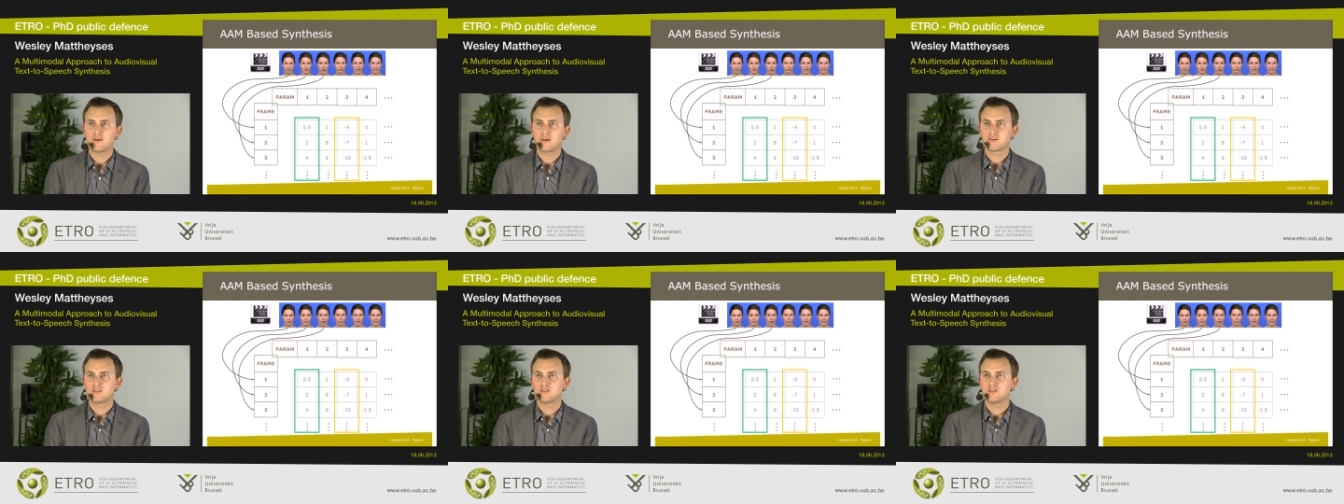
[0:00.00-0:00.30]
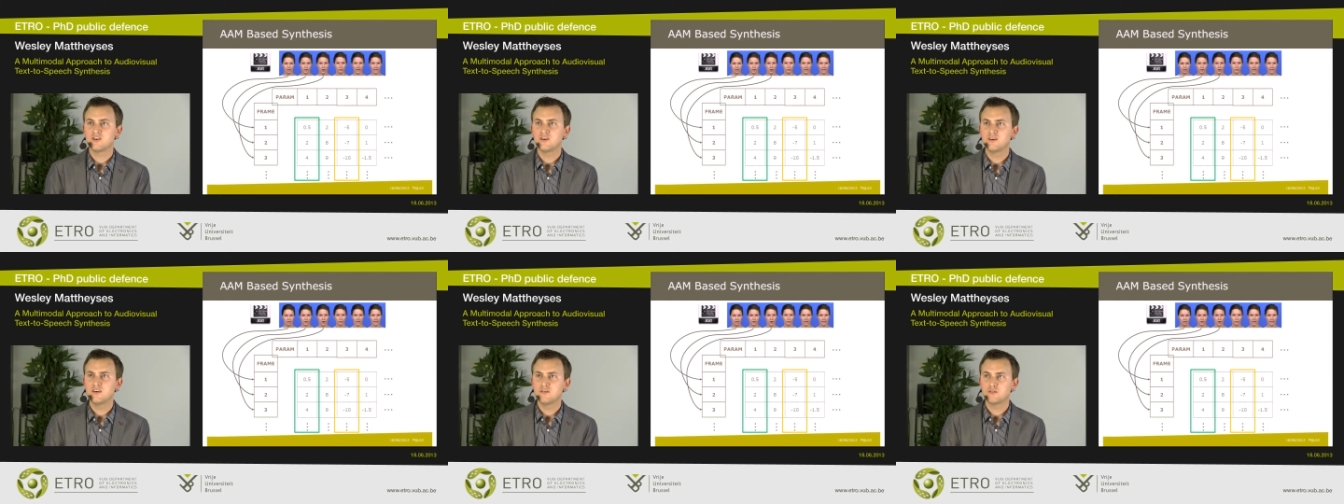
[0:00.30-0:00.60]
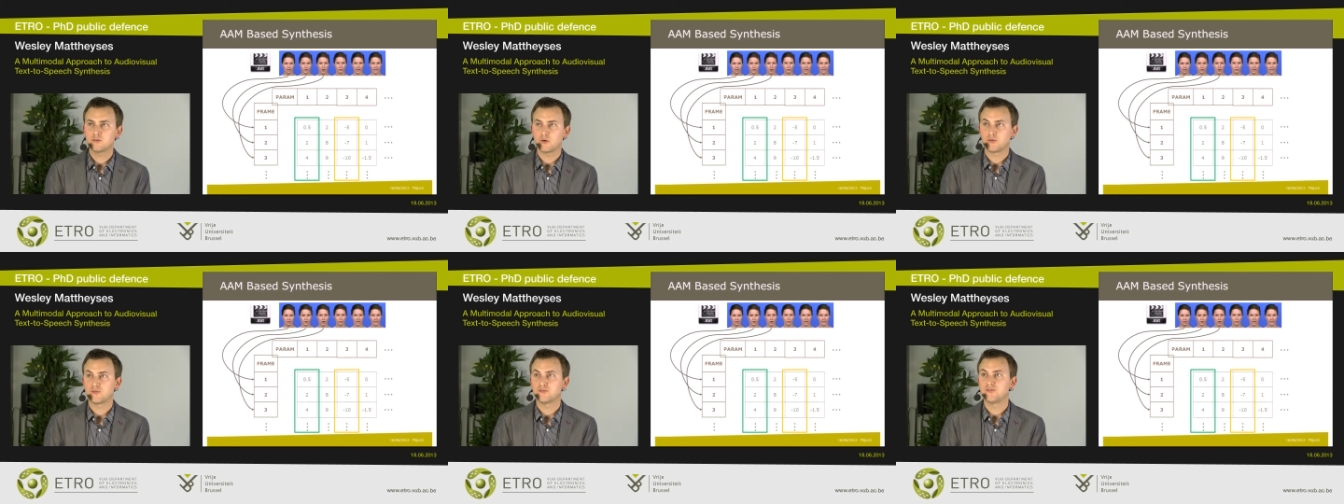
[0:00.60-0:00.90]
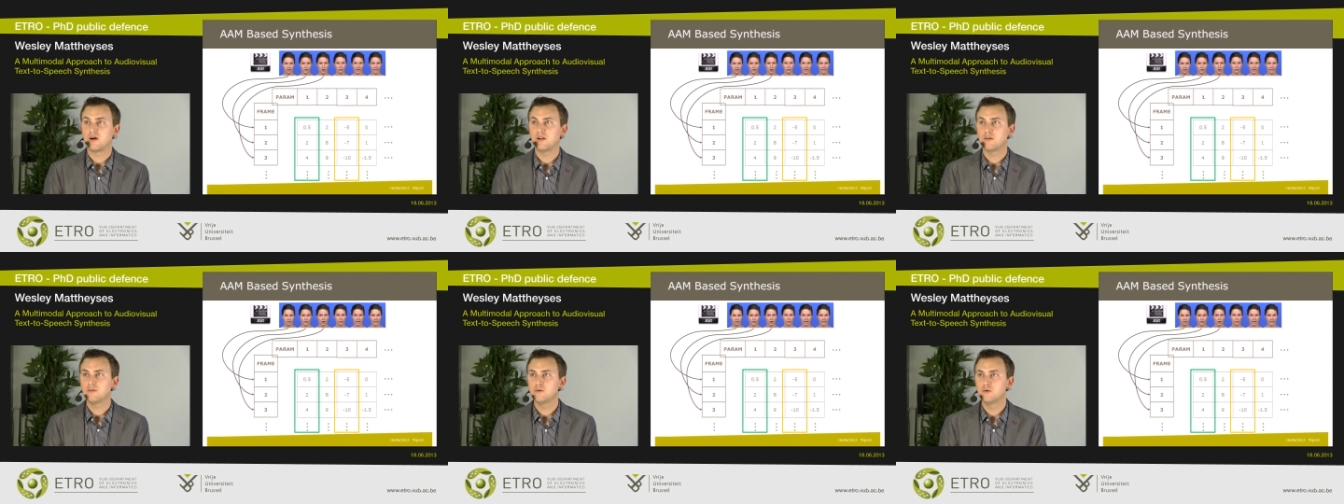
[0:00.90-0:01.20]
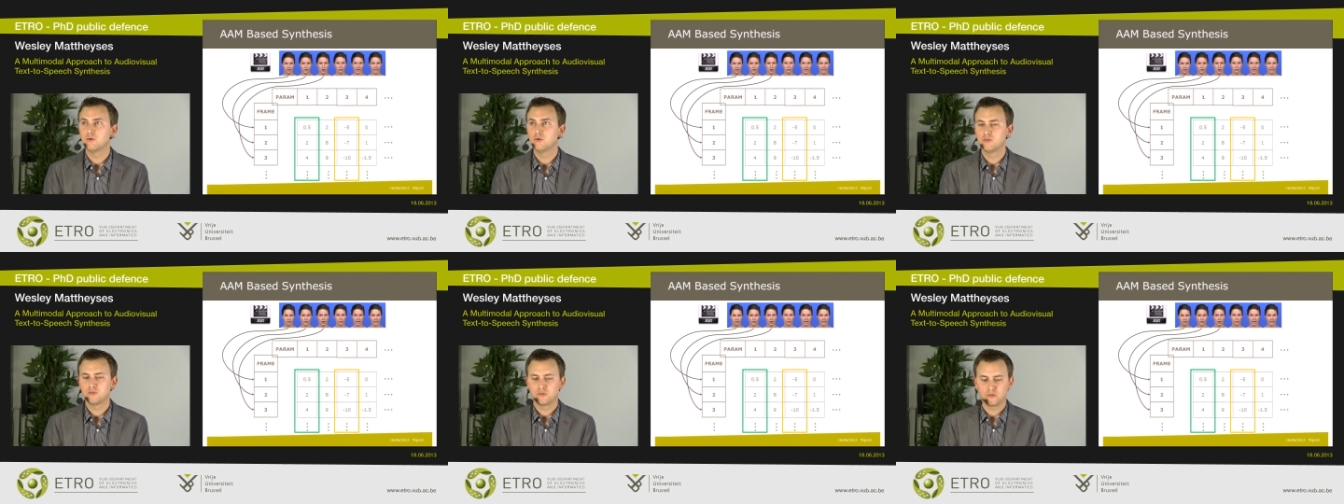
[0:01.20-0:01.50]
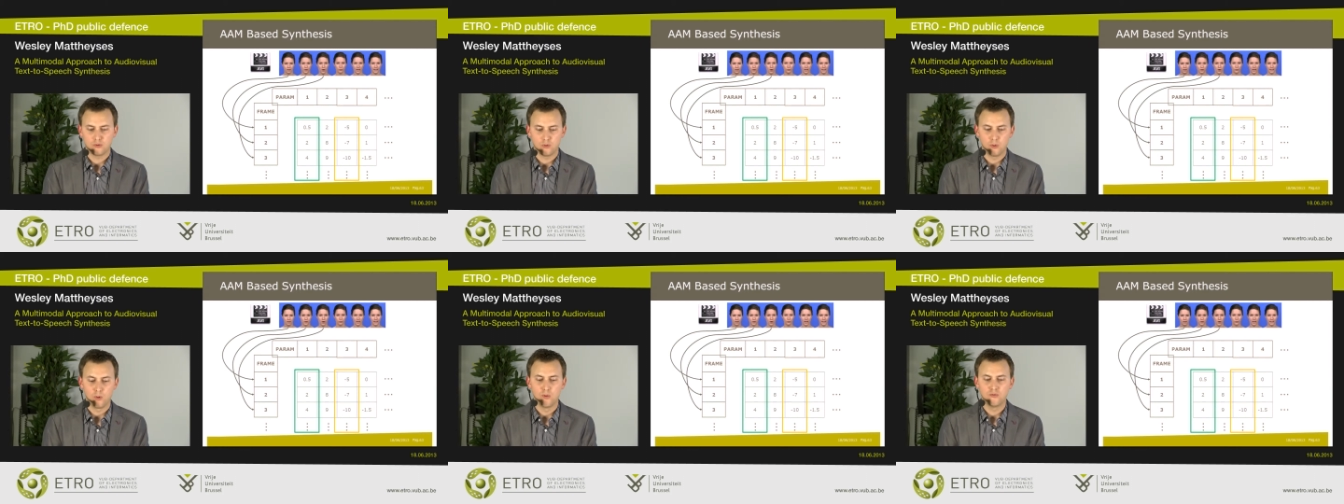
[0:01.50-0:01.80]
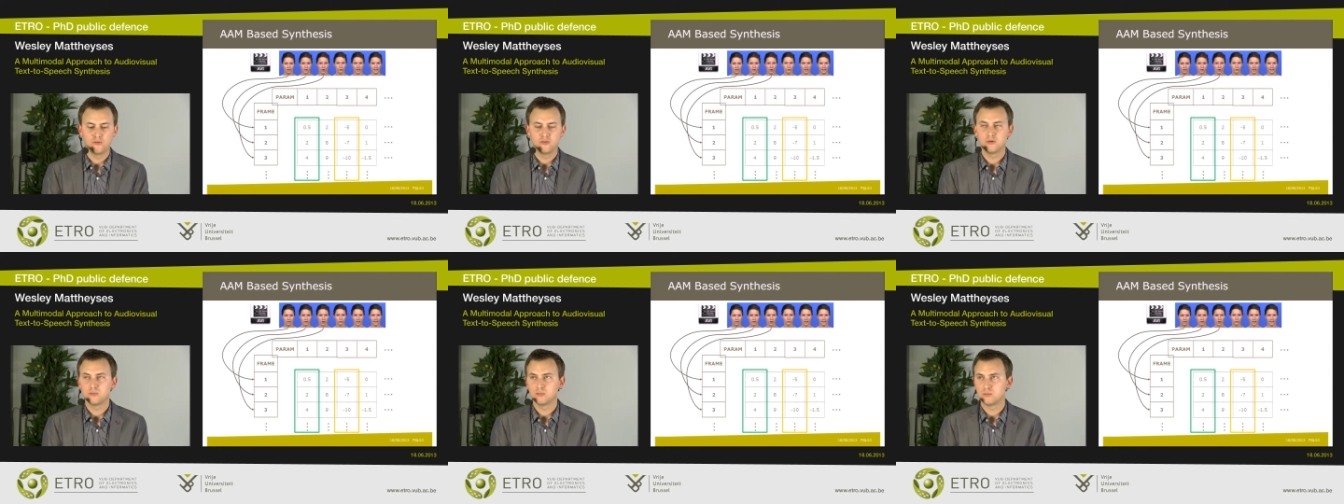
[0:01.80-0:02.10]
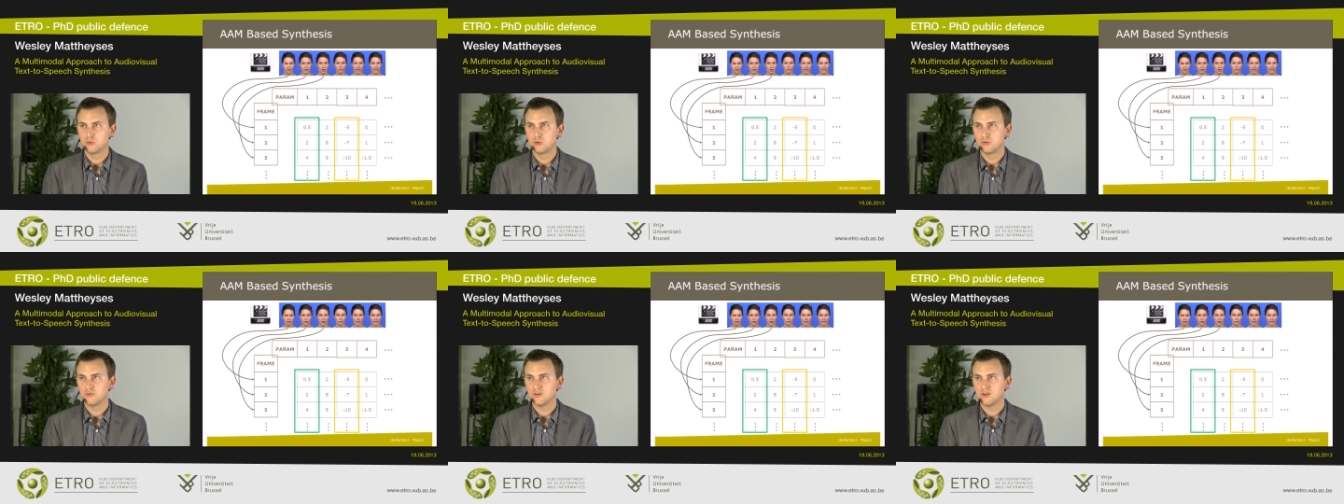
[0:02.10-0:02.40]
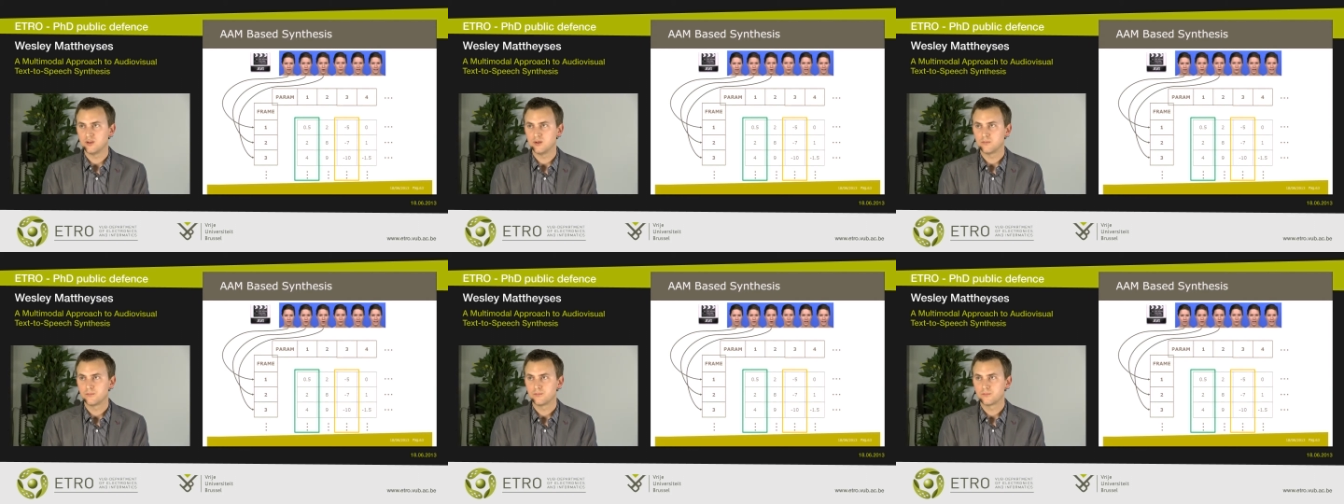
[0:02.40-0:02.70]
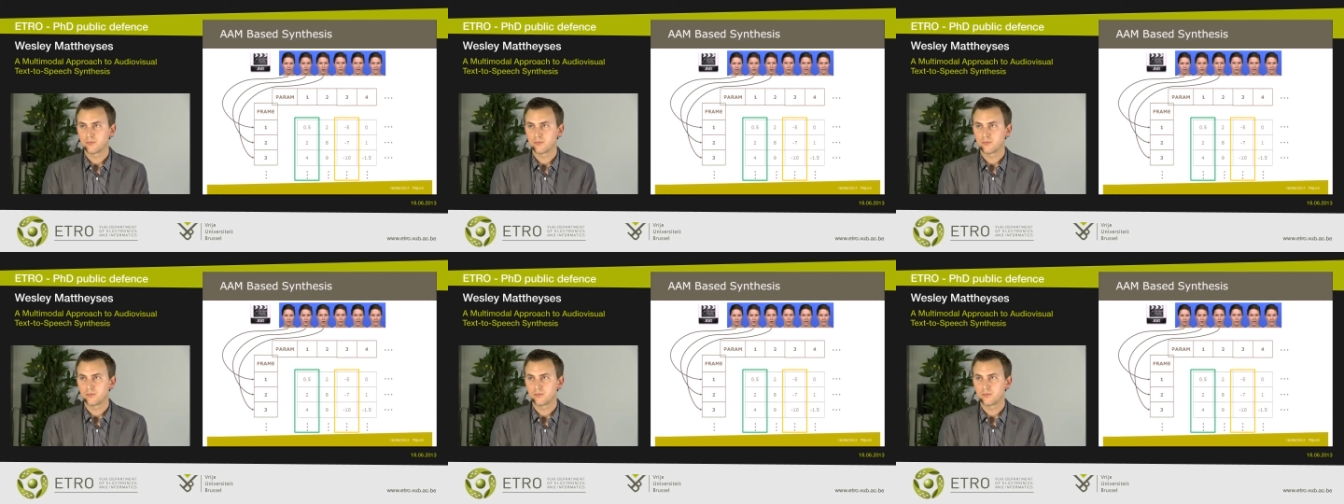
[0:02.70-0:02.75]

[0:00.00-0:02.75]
a series of values over the movie.